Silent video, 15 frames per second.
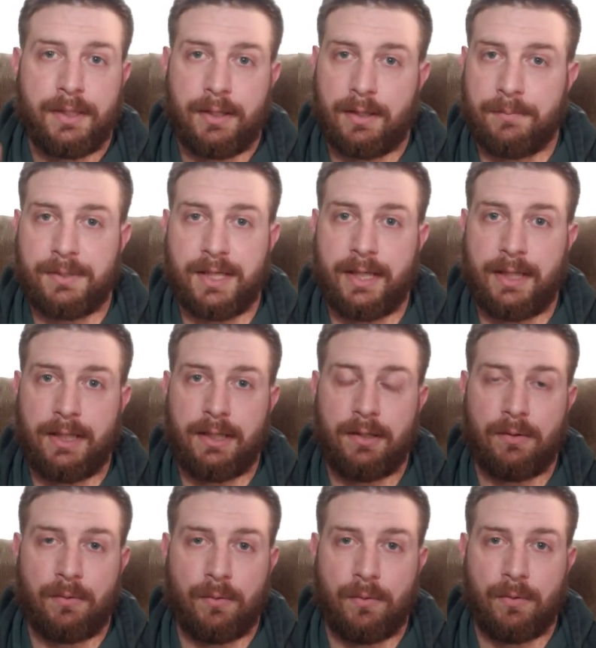
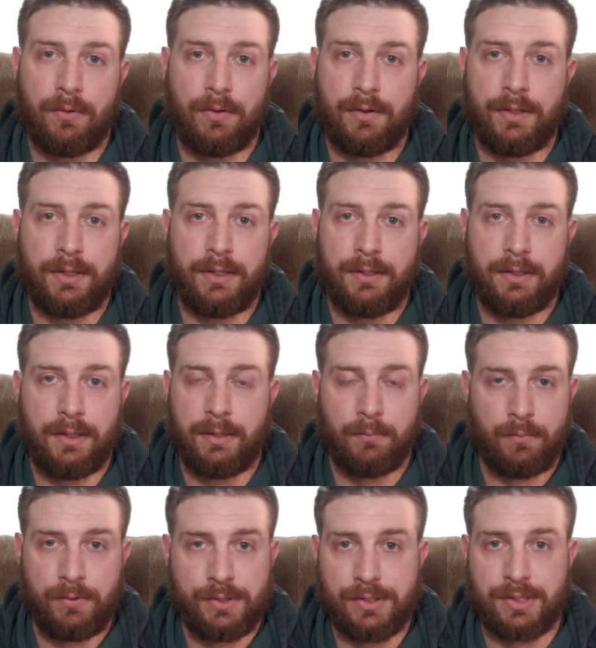obtain, or
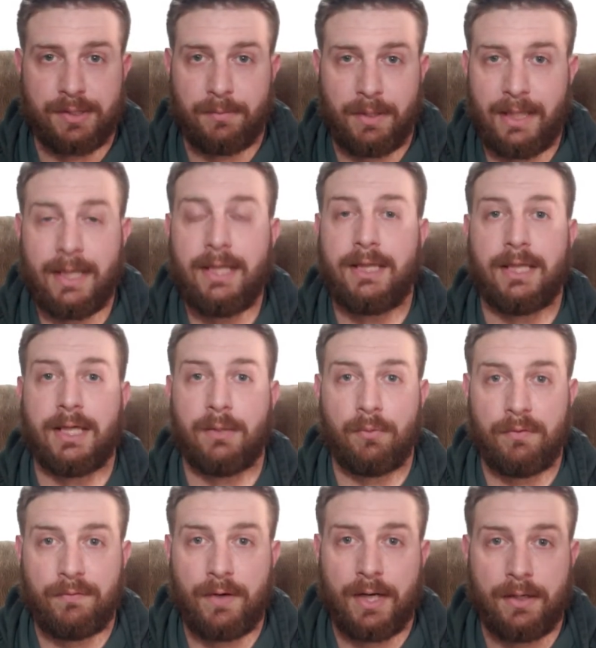just anything
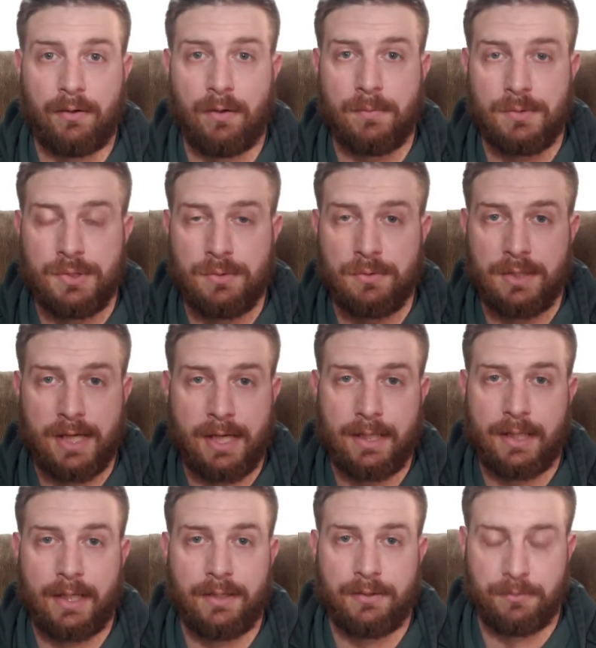with firearms. You
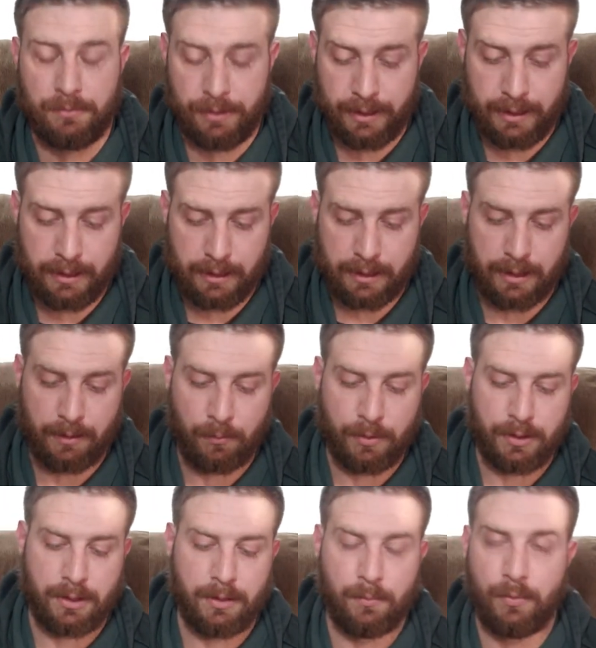cannot do anything
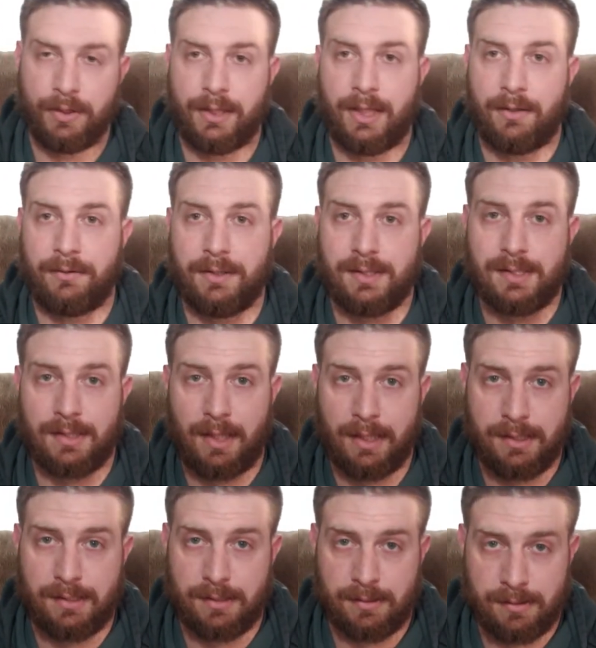with them without this
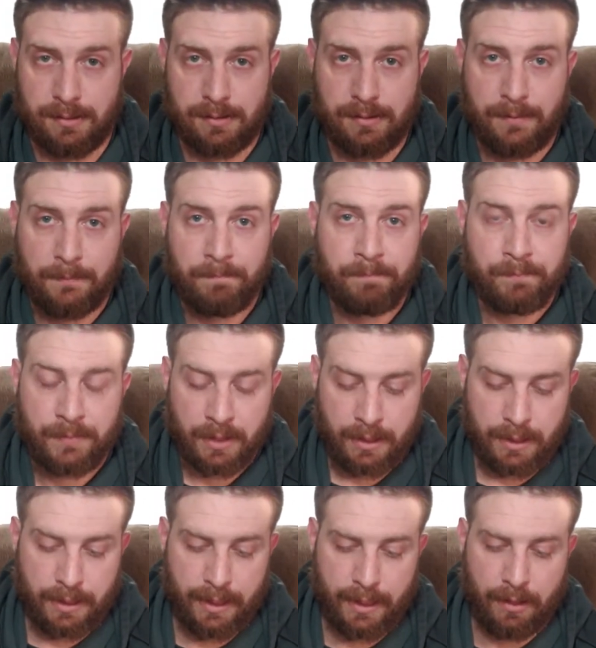license.
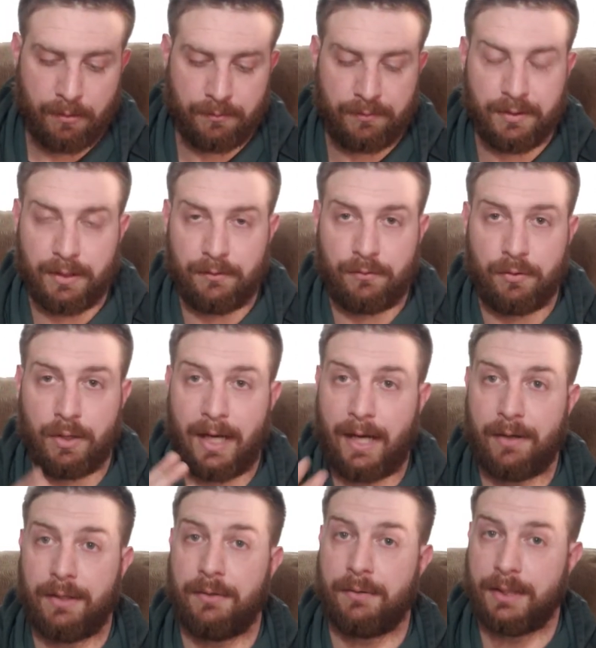Now,
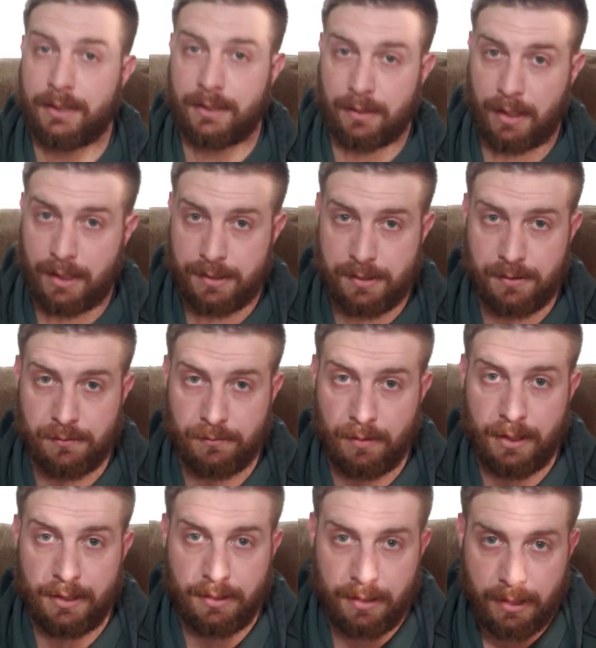how do you get the license,
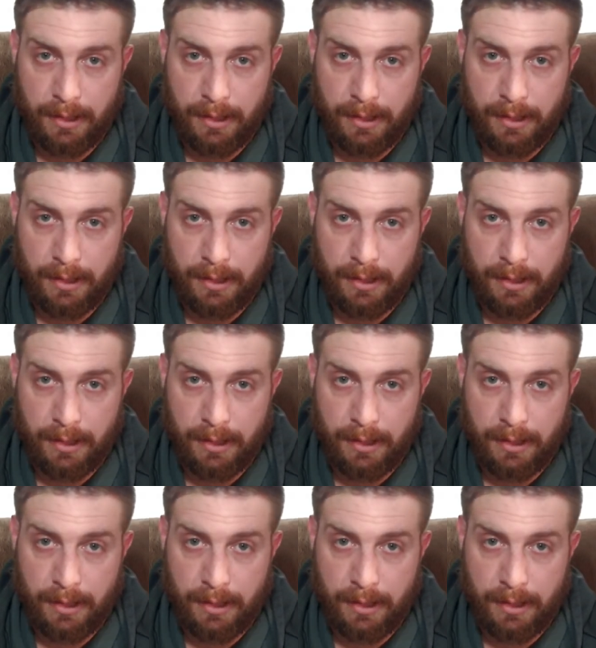right?